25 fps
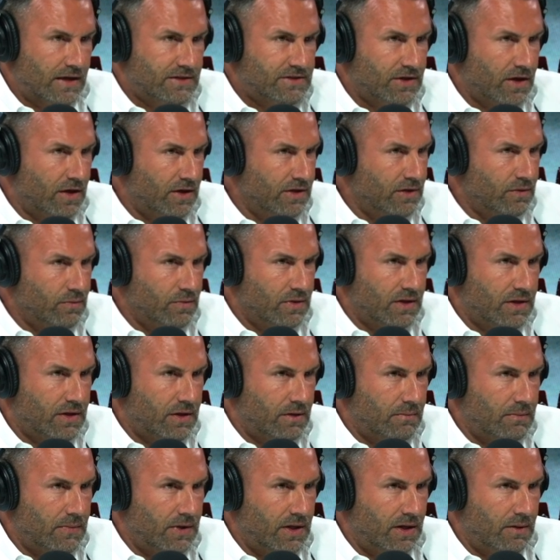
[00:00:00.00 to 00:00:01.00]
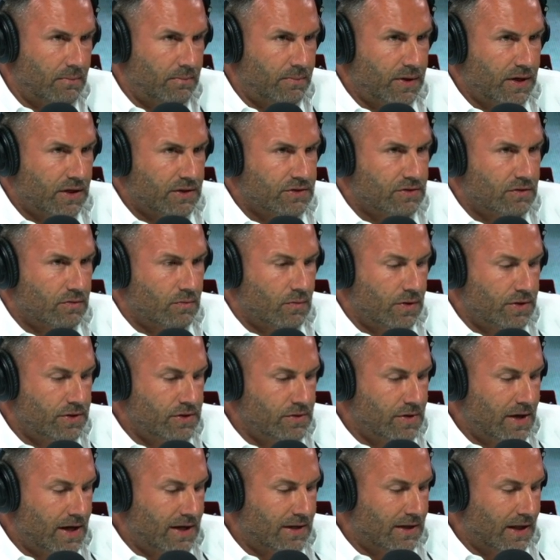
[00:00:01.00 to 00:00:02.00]
saw you with a in a picture where
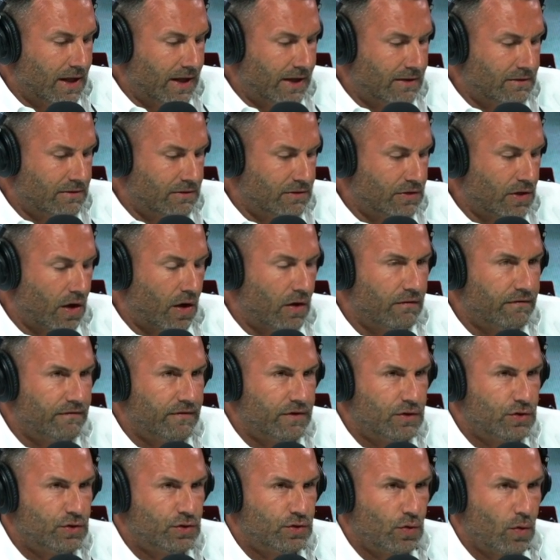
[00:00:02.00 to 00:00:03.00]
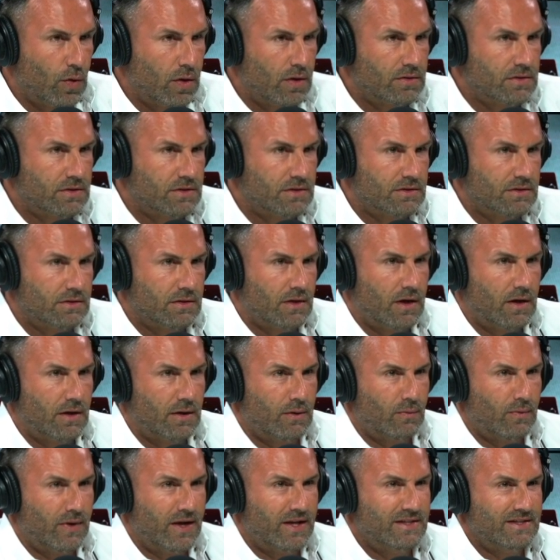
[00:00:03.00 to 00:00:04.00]
you had like dolphin shorts on
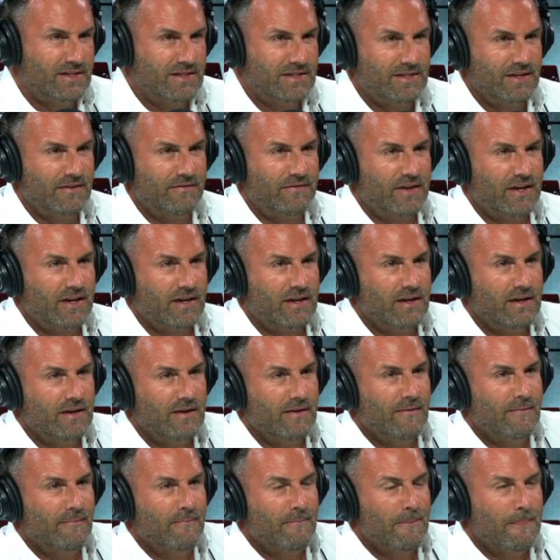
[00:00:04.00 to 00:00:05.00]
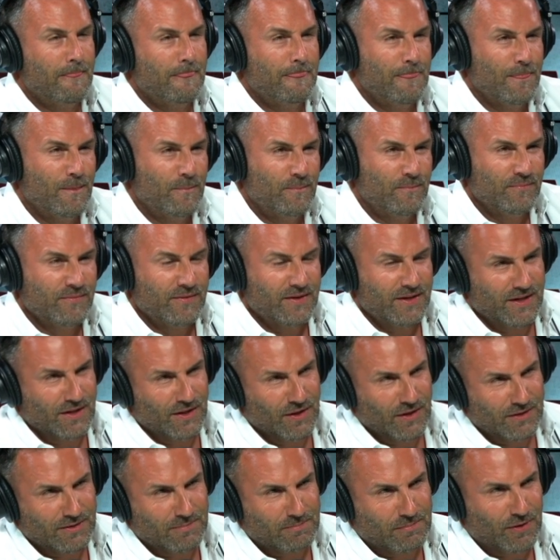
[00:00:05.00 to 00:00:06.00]
a red Civic. You
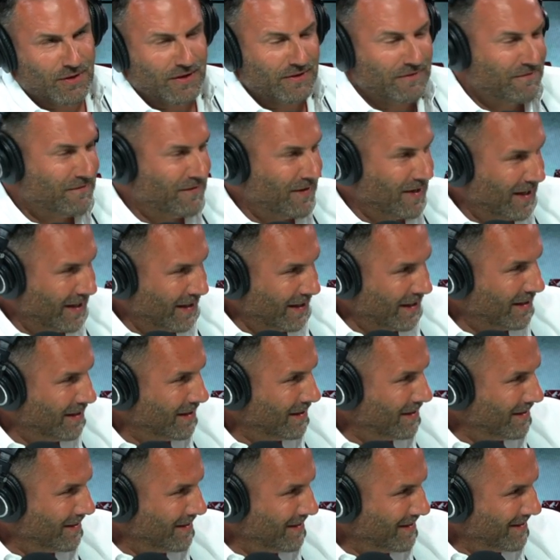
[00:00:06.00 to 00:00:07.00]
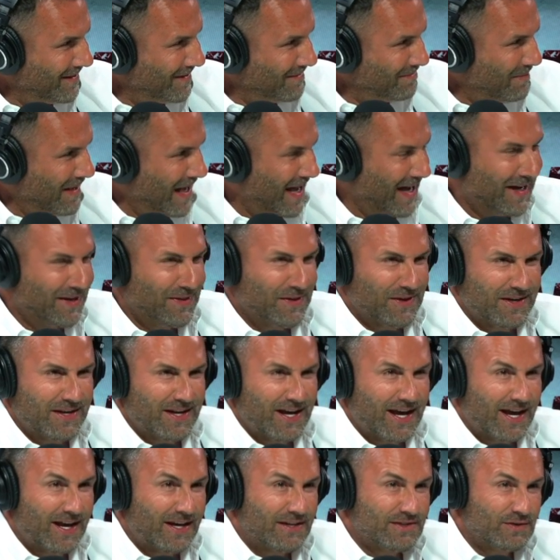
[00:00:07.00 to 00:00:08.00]
looked pretty funny back in the
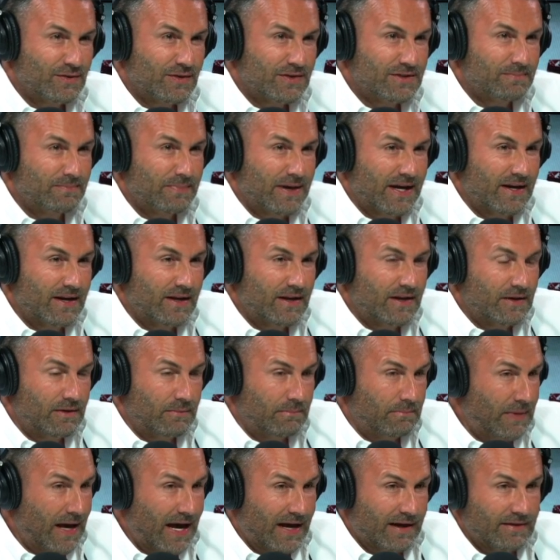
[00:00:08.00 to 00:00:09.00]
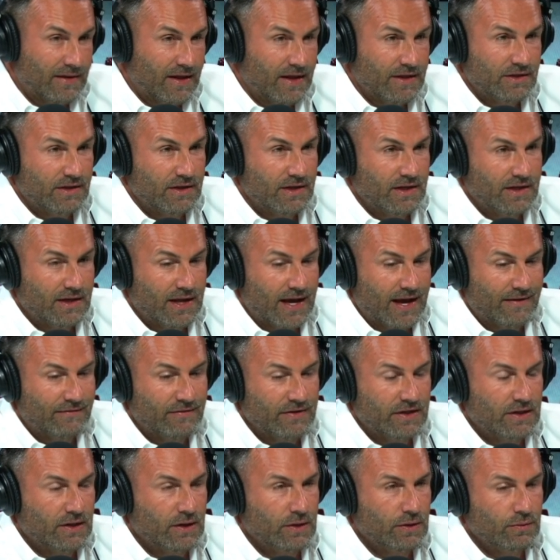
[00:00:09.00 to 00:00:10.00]
day. So it's been back then you didn't have
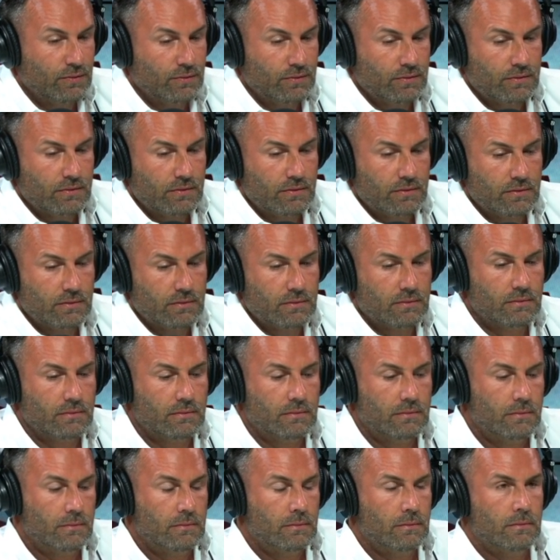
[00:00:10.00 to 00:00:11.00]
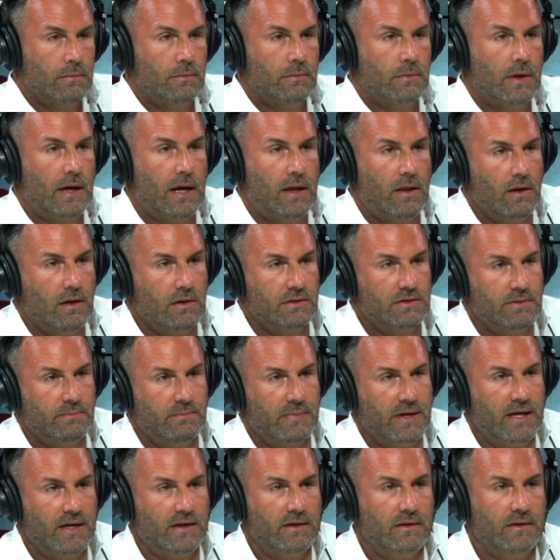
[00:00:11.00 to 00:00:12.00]
any loot. How long has
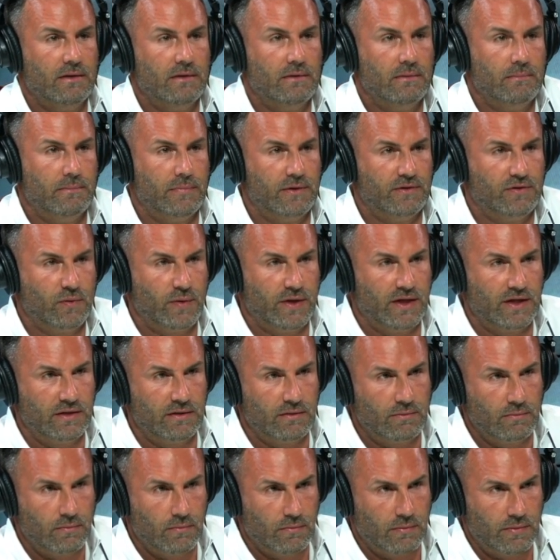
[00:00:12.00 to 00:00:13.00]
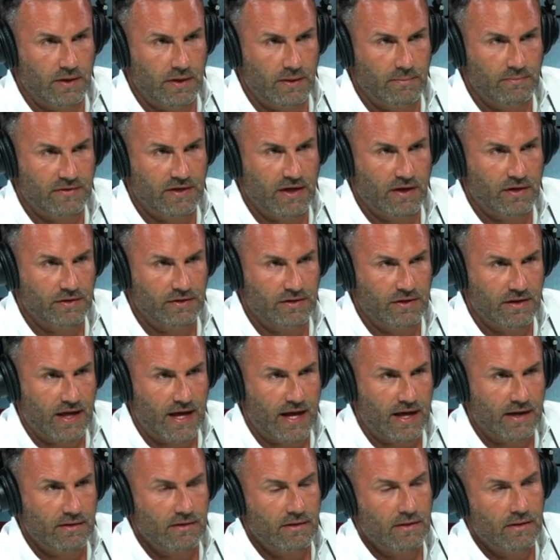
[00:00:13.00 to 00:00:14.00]
it been between him telling you
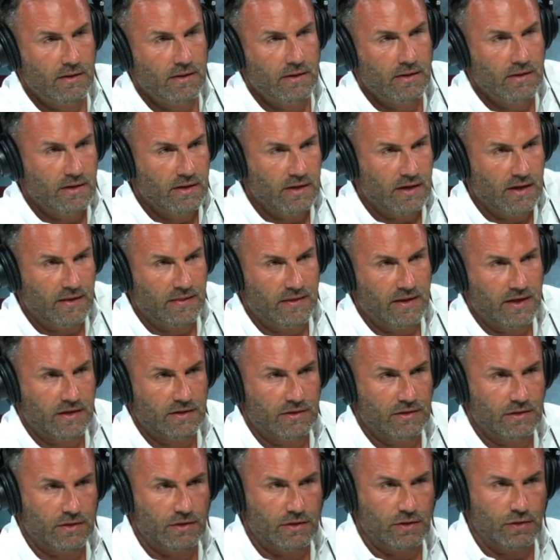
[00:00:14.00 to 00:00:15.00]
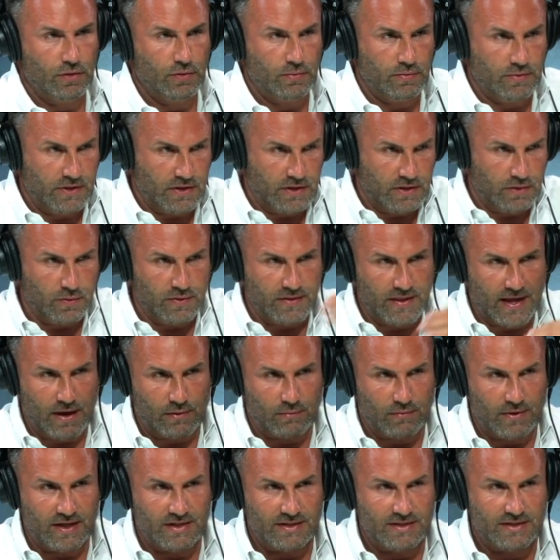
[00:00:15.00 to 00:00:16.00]
that and then you you in
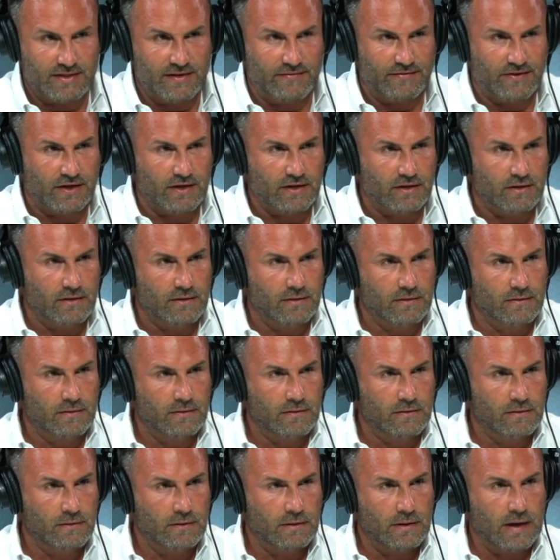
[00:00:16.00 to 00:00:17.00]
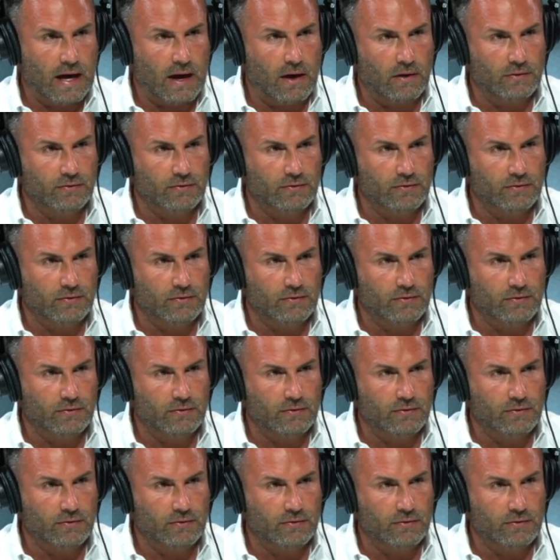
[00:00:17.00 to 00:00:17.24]
that red Civic? Well, how I